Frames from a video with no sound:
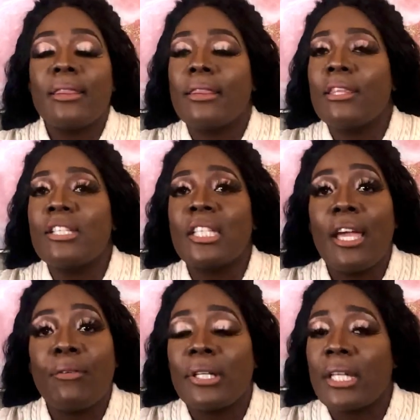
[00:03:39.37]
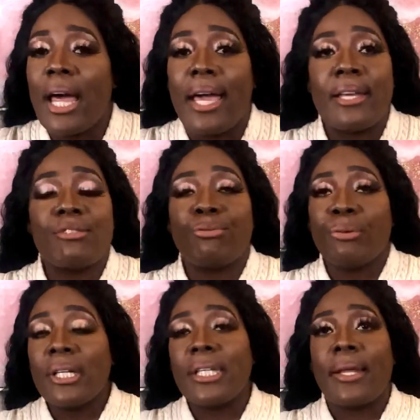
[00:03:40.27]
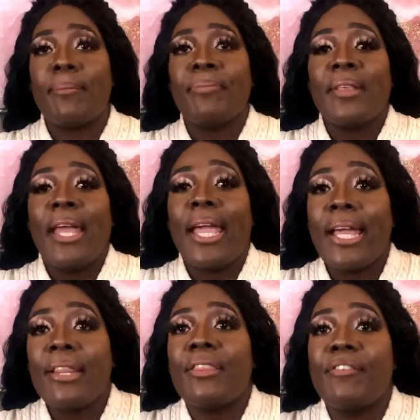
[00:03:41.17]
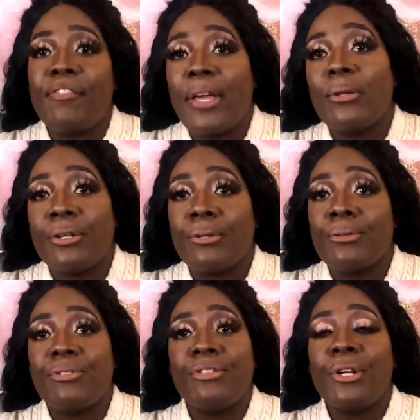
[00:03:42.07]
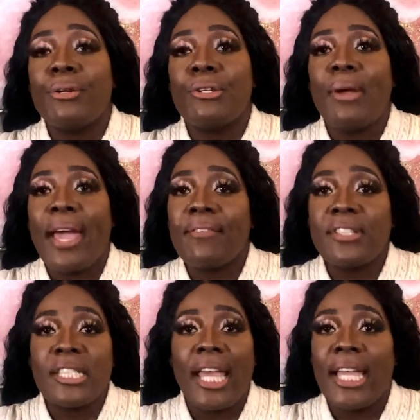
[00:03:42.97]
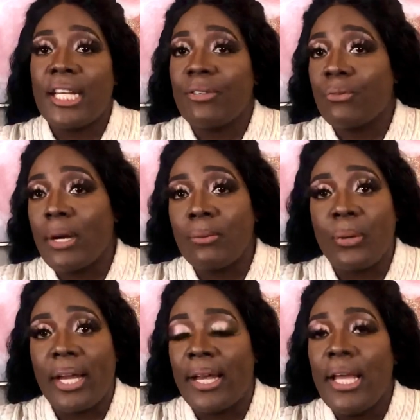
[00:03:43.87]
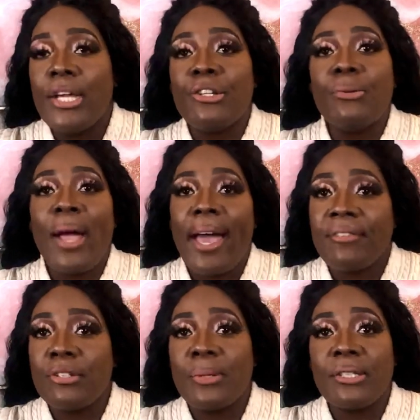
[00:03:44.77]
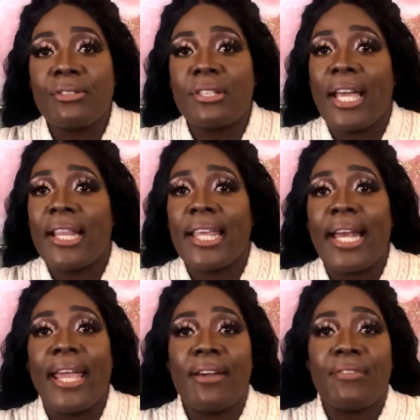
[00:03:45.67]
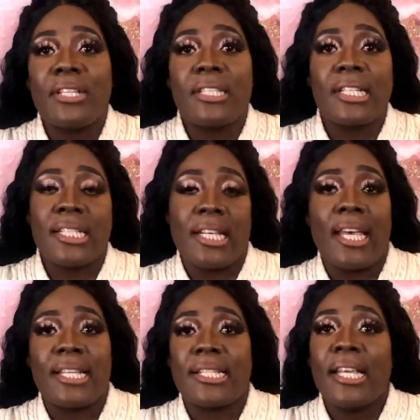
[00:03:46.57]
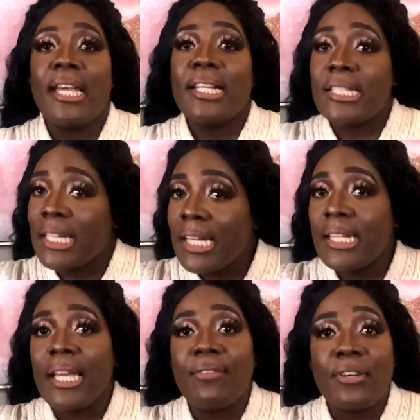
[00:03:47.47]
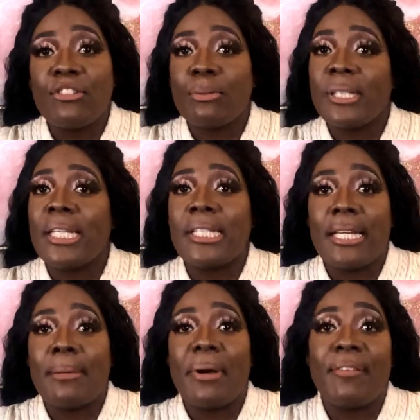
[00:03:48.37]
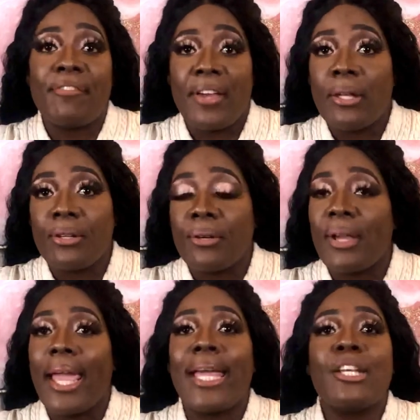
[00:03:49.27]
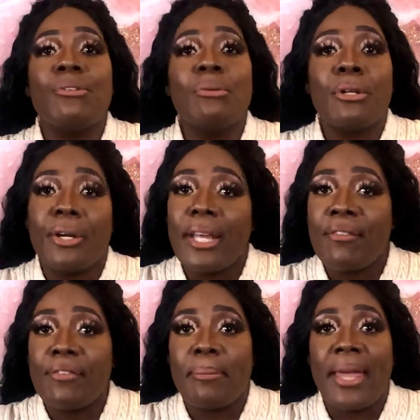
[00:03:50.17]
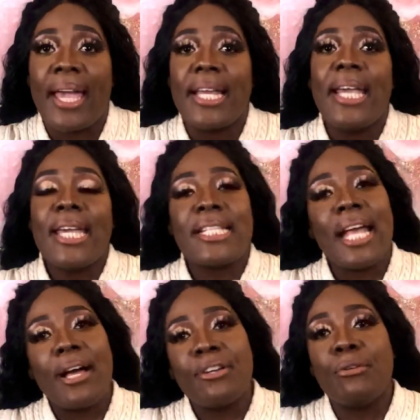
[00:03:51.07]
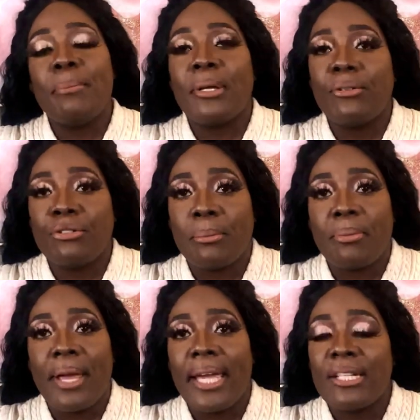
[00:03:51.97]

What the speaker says: The secret lies really in the failures. You have to take it and run with it. You have to understand that every success did eventually deem a failure, and you learning from that is how you build your brand.